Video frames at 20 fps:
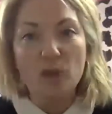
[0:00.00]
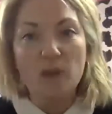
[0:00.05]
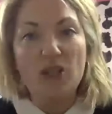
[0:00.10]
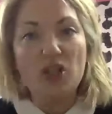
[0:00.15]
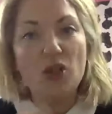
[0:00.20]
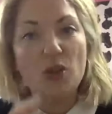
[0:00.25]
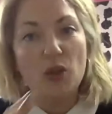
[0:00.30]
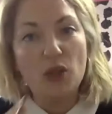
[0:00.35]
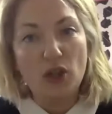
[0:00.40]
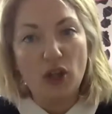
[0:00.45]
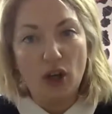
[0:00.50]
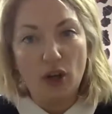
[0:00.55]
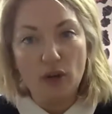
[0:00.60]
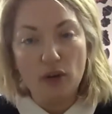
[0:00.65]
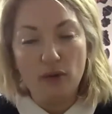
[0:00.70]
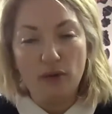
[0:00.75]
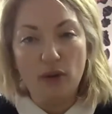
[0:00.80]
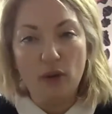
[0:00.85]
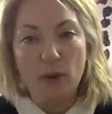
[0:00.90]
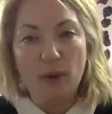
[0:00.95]
which you can go
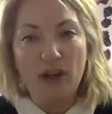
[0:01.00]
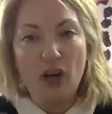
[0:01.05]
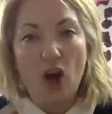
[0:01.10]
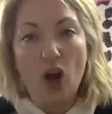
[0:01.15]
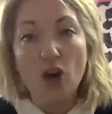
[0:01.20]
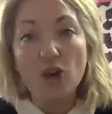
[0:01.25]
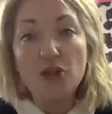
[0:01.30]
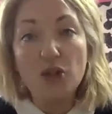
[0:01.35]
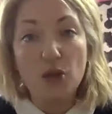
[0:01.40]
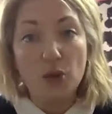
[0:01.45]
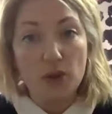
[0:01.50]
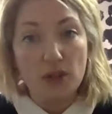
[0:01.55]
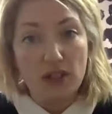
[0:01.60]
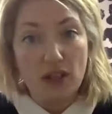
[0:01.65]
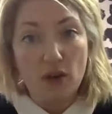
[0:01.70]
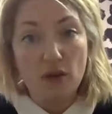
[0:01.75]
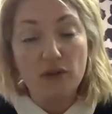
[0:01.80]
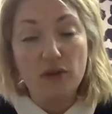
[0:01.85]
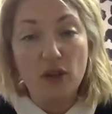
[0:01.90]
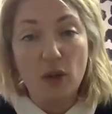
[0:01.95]
through and ask
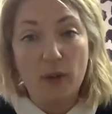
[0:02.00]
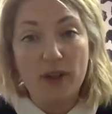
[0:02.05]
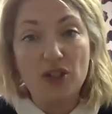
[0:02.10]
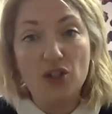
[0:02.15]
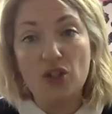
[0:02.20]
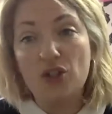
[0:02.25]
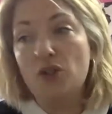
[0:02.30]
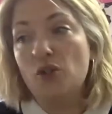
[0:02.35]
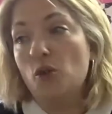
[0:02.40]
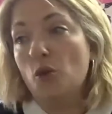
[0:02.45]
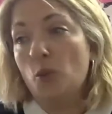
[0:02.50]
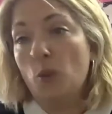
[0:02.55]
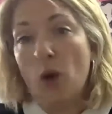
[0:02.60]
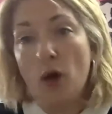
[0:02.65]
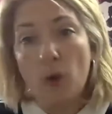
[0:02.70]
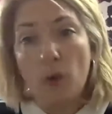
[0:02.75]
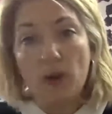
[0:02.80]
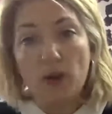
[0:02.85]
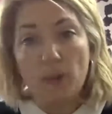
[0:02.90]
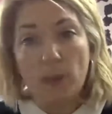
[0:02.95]
yourself the questions or
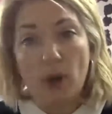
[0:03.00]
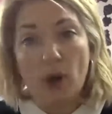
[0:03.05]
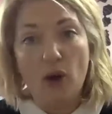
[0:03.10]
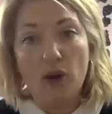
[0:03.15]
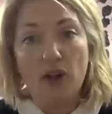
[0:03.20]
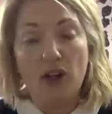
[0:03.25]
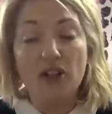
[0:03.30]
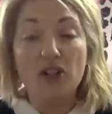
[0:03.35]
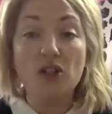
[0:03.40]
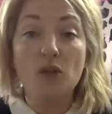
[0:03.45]
work with a partner